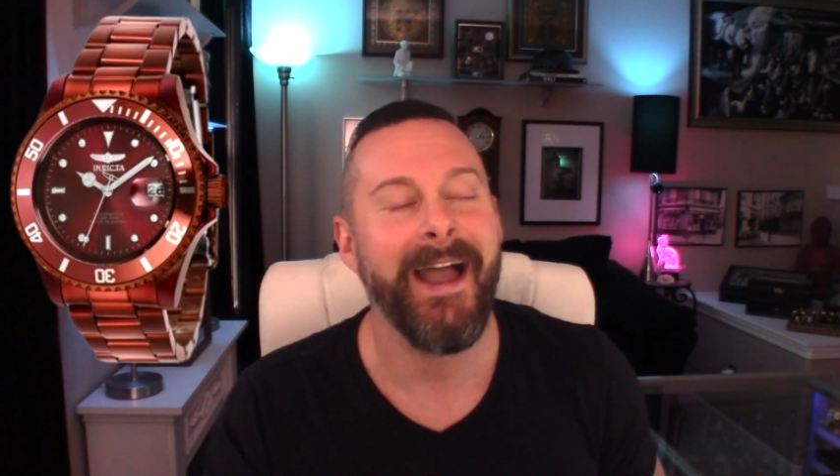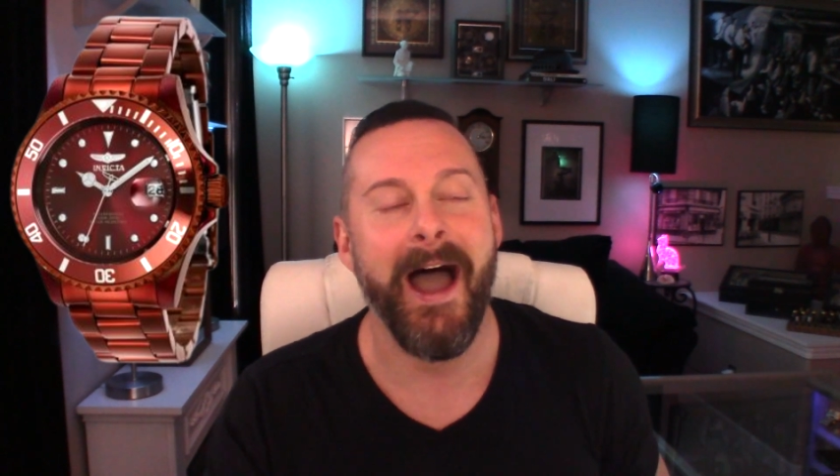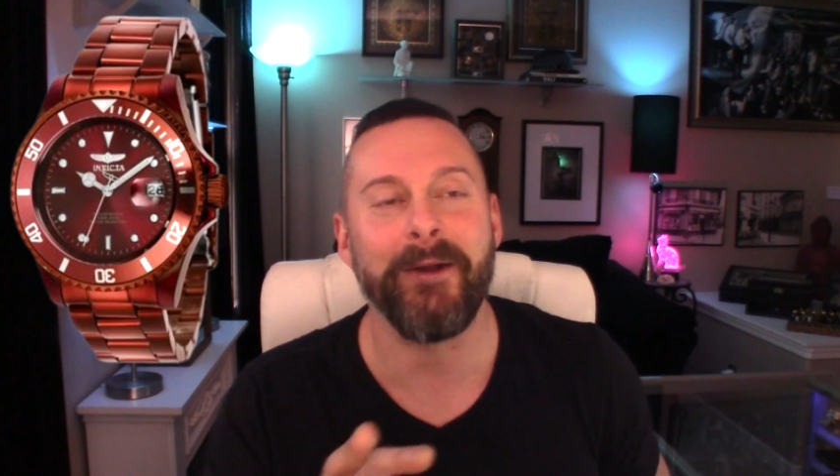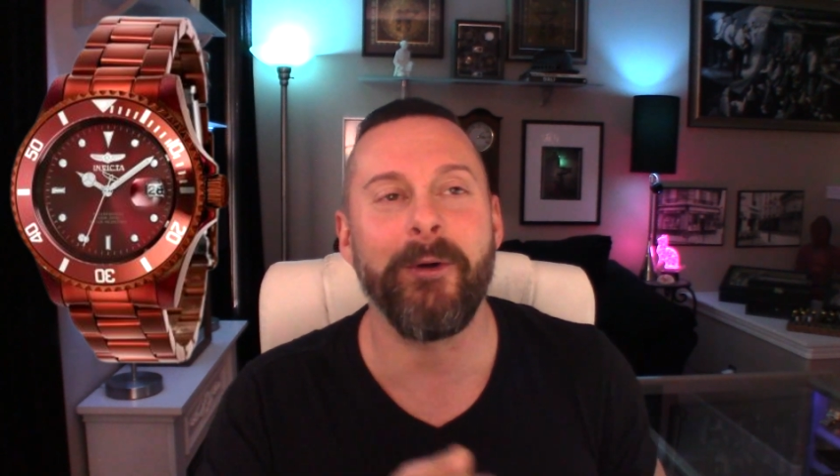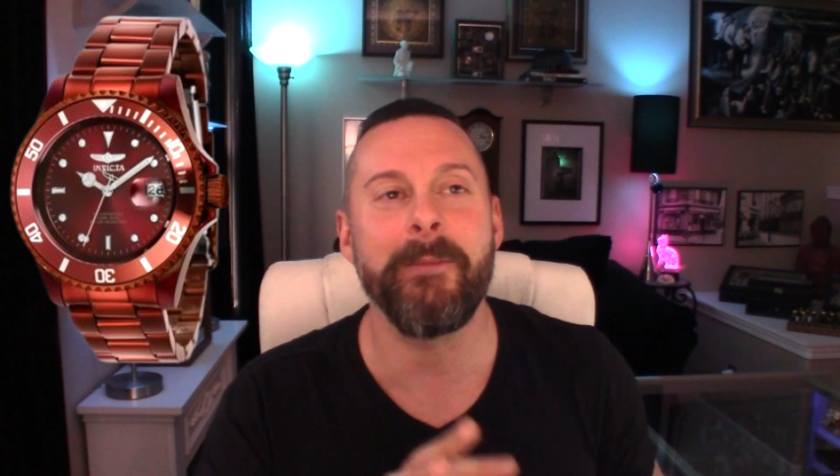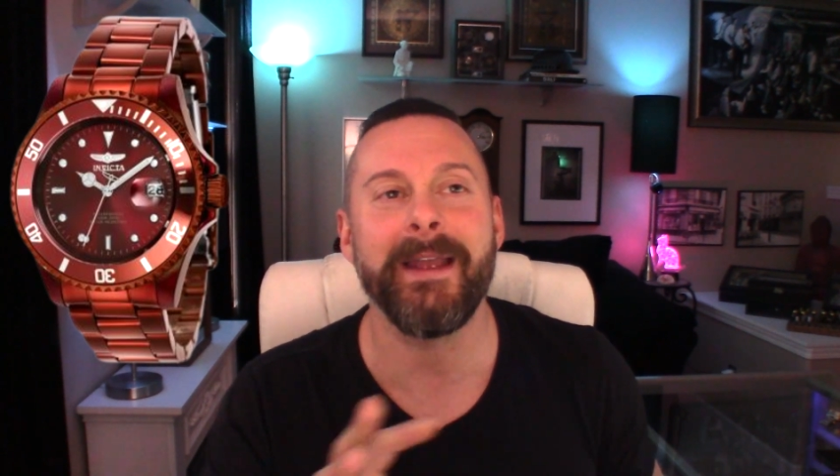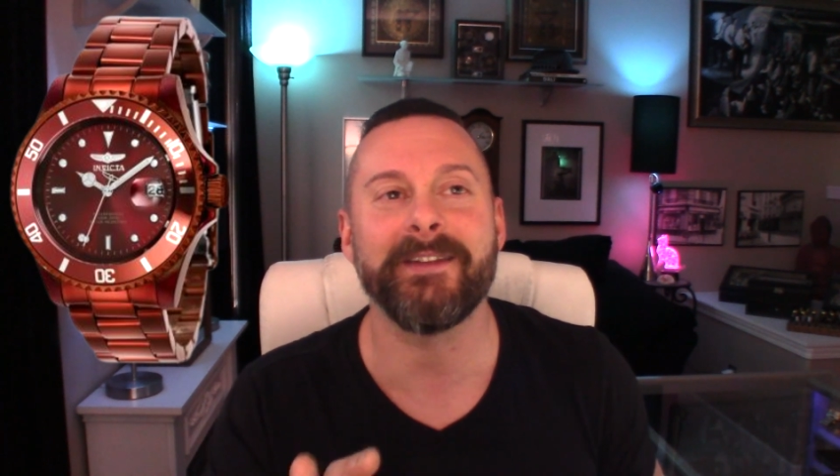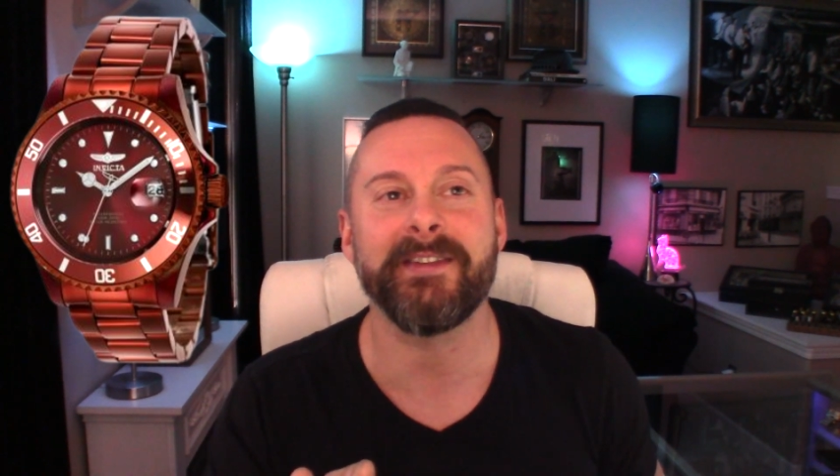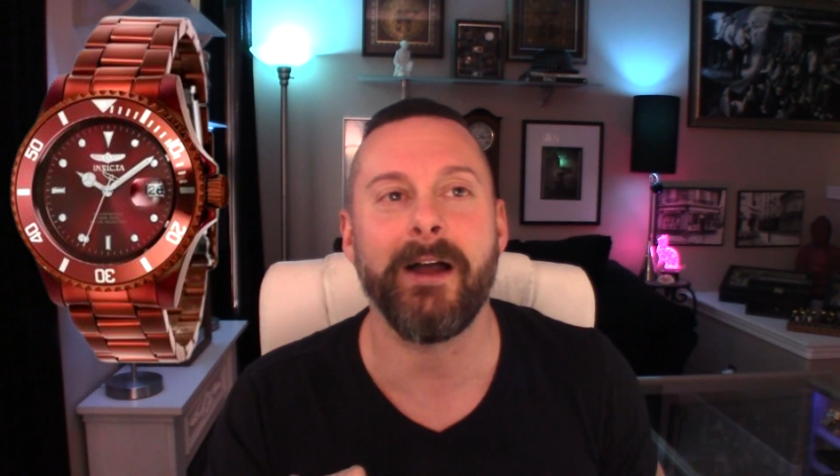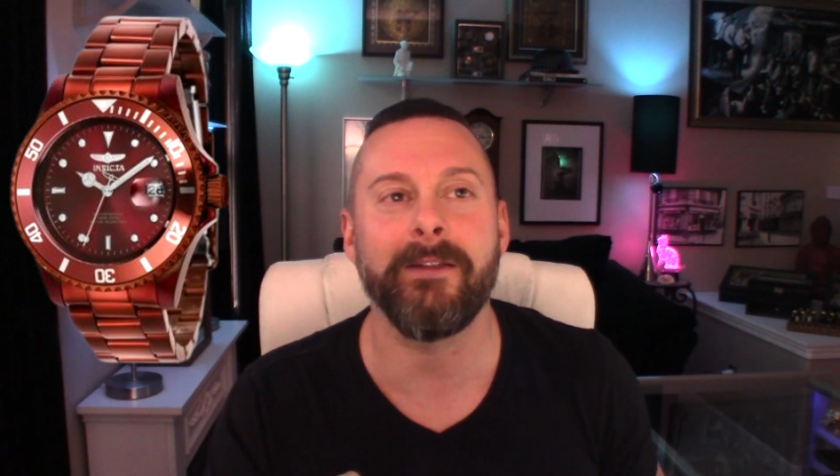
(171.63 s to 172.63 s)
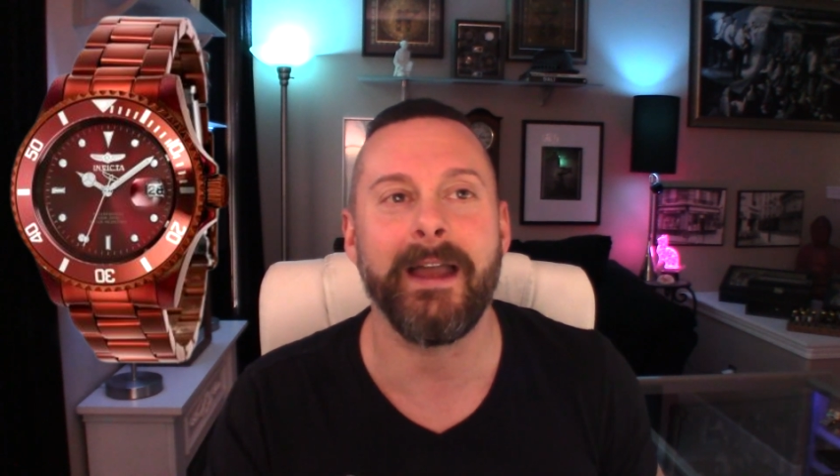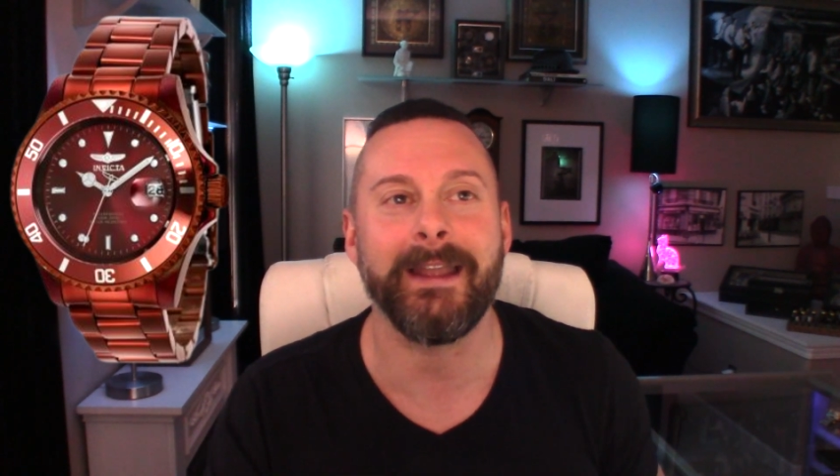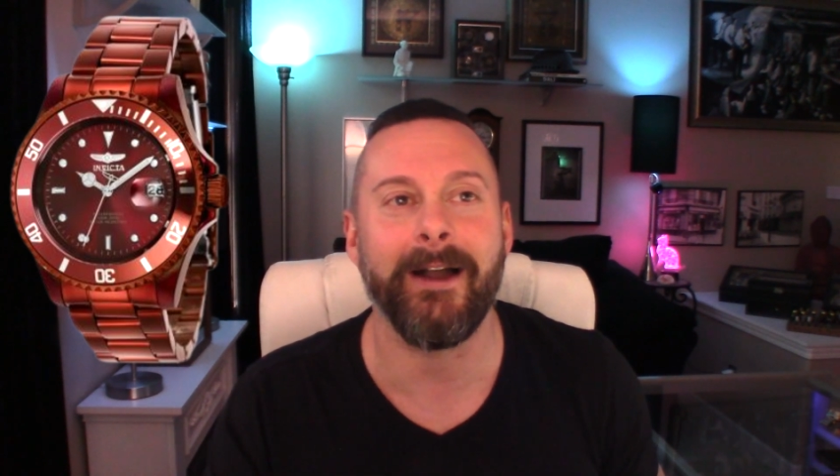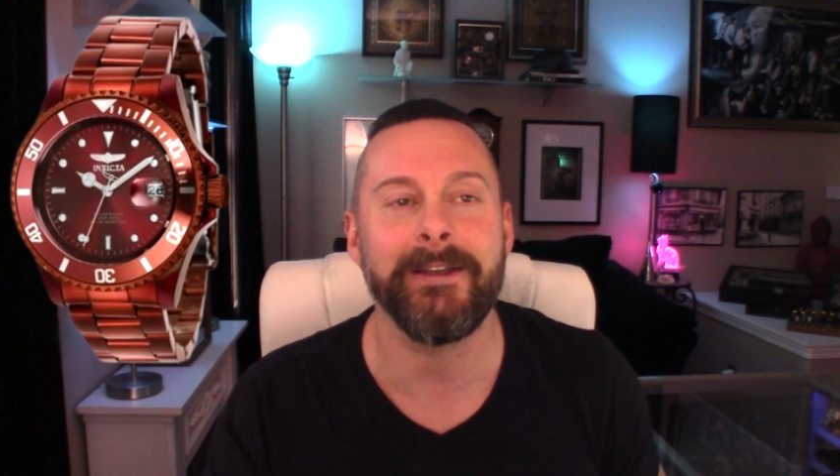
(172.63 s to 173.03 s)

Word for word: I don't want to make it sound like uh,